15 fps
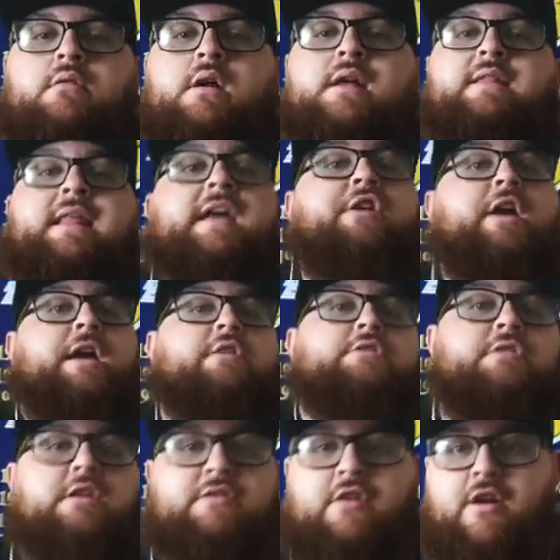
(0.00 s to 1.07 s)
Laker haters
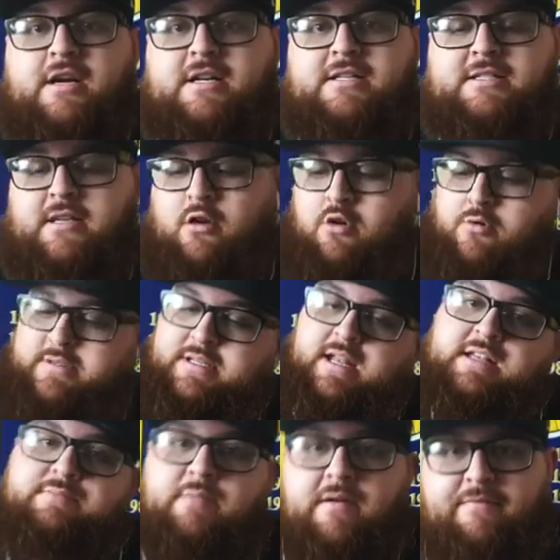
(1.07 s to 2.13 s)
out there are going to say, oh, it was
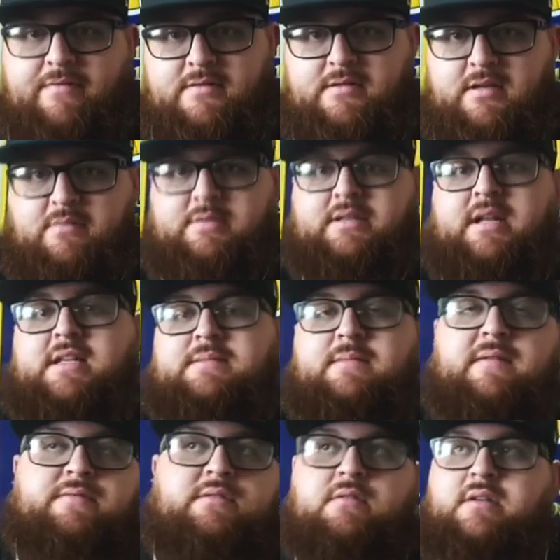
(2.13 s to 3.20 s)
against Memphis. It was against
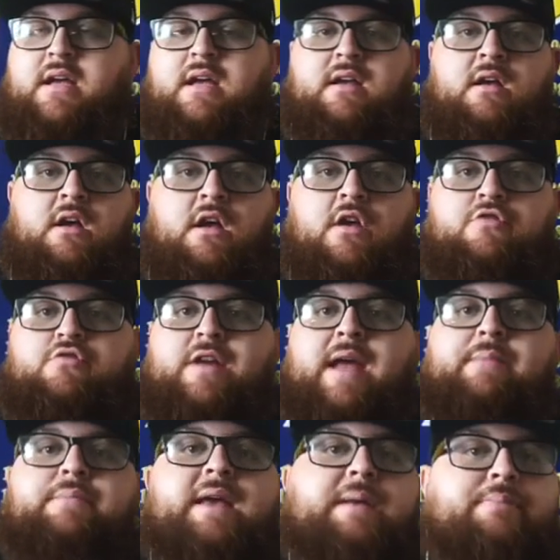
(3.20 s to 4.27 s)
Memphis. Okay, they're
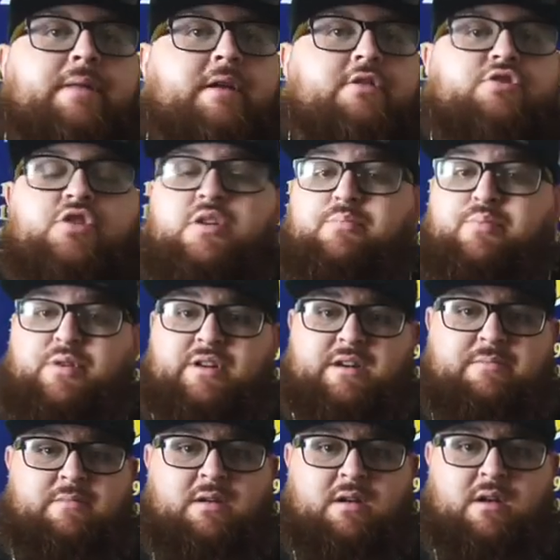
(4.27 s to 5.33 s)
NBA players. You can put
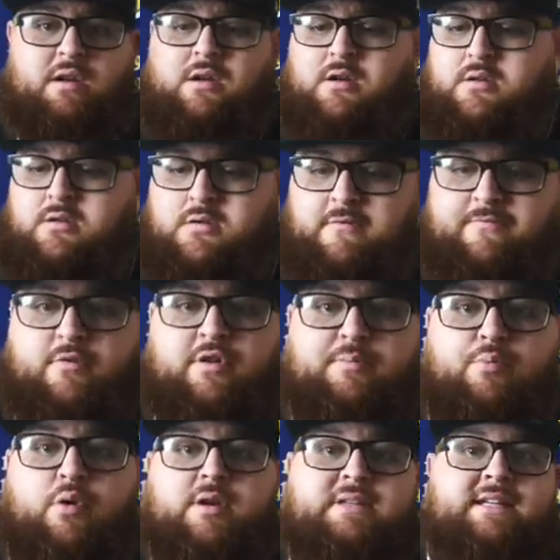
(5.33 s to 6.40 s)
up 40
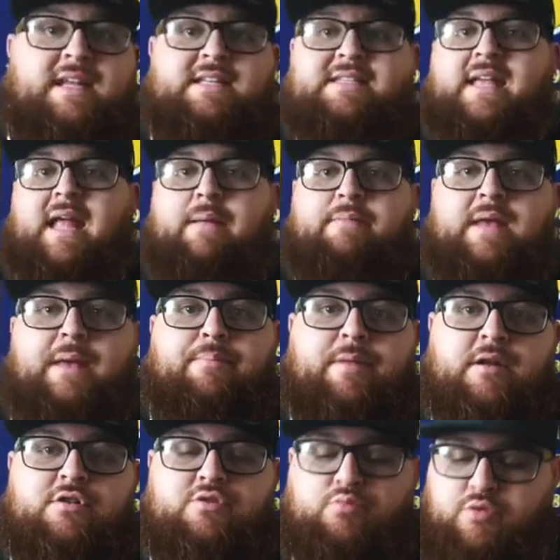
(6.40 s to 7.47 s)
points against the NBA
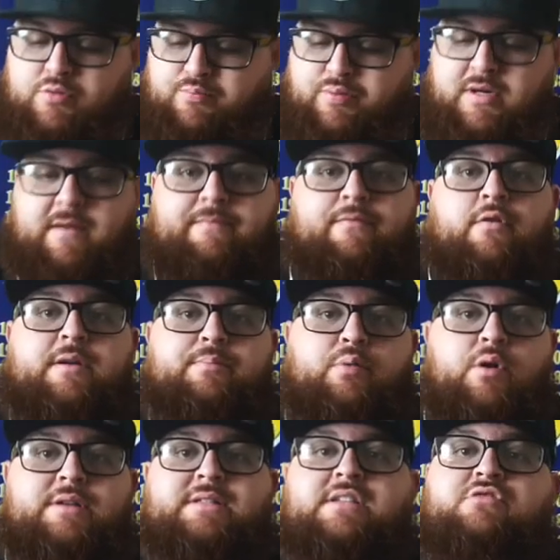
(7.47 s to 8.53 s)
players. When you put up 40
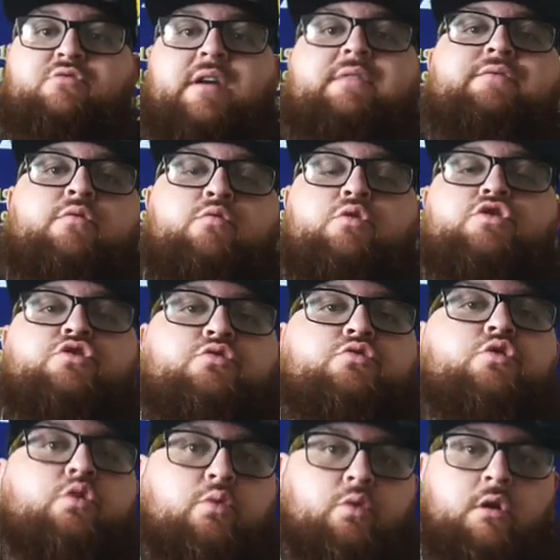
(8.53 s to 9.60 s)
points, that's great for what you
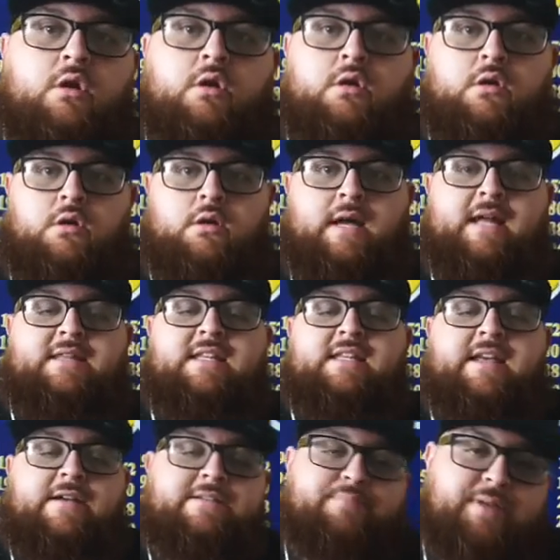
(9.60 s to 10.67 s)
do. Anthony
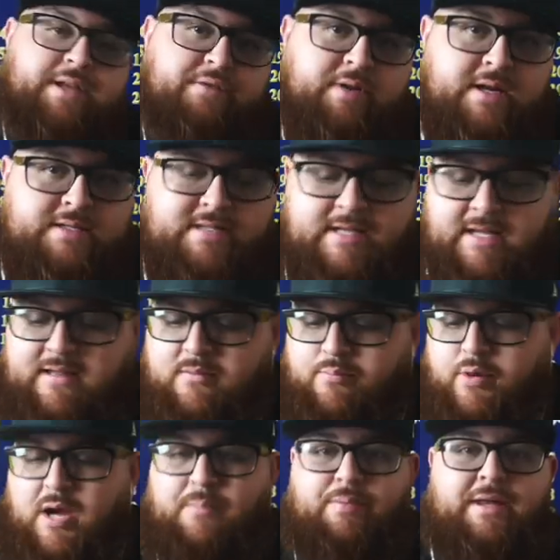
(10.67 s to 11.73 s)
Davis played great tonight.
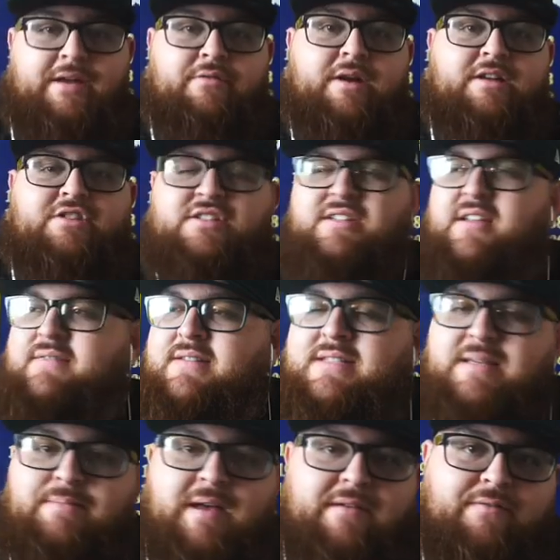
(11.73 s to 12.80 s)
LeBron played great. Just love the
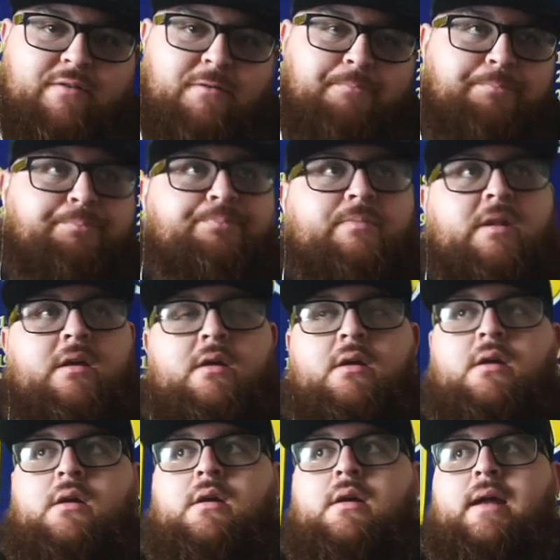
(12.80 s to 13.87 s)
team effort.
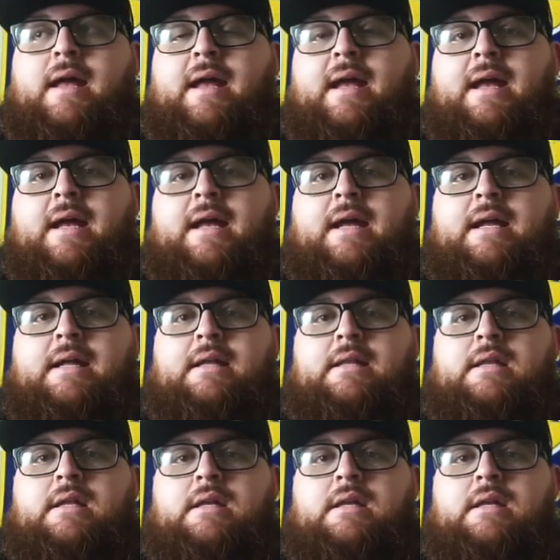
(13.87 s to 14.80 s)
And